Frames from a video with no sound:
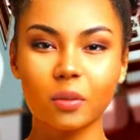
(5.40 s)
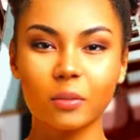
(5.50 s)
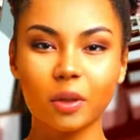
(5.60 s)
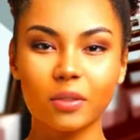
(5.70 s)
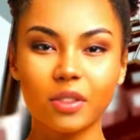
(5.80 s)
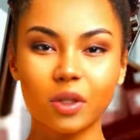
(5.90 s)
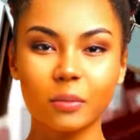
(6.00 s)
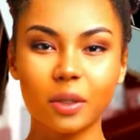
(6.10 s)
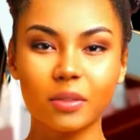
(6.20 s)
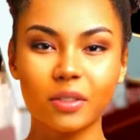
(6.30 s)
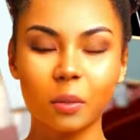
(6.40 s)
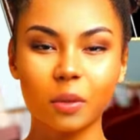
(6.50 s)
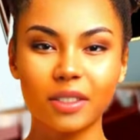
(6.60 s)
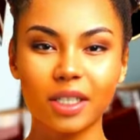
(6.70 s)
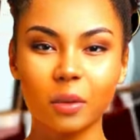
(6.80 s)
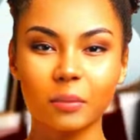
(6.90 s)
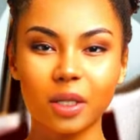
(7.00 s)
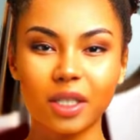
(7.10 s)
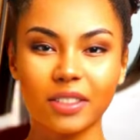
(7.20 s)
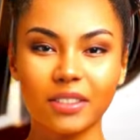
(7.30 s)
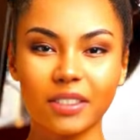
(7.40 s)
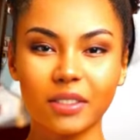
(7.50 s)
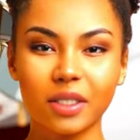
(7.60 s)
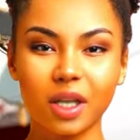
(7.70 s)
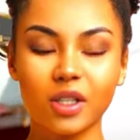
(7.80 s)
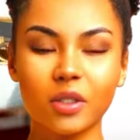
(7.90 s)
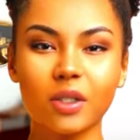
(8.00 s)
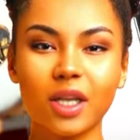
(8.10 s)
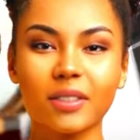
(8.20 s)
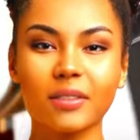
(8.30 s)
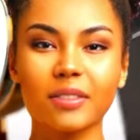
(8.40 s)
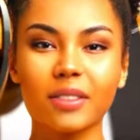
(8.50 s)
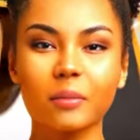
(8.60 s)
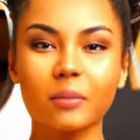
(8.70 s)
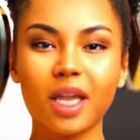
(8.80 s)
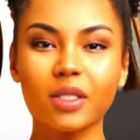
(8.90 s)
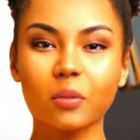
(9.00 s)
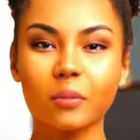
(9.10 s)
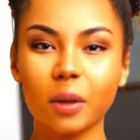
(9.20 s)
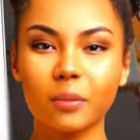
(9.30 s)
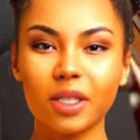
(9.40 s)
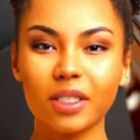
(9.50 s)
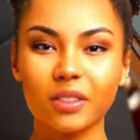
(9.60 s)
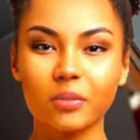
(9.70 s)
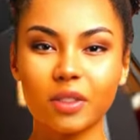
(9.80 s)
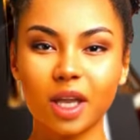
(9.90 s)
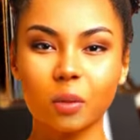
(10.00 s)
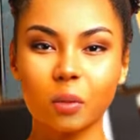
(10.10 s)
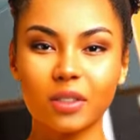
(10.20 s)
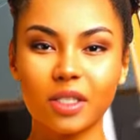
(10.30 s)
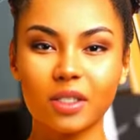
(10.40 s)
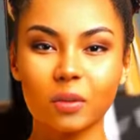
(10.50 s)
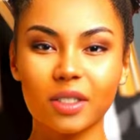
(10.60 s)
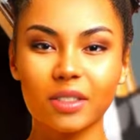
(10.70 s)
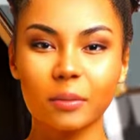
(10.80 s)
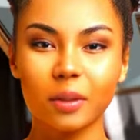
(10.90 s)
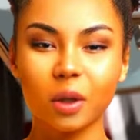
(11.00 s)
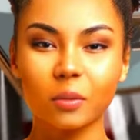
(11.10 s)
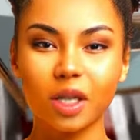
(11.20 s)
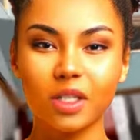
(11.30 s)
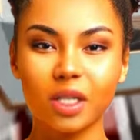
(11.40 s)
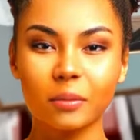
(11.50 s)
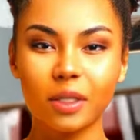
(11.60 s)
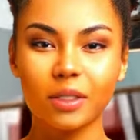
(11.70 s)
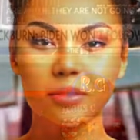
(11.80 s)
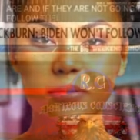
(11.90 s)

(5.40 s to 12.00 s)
propose new bill that would allow millions into the country, then bless Republicans for not wanting to accept outrageous bill.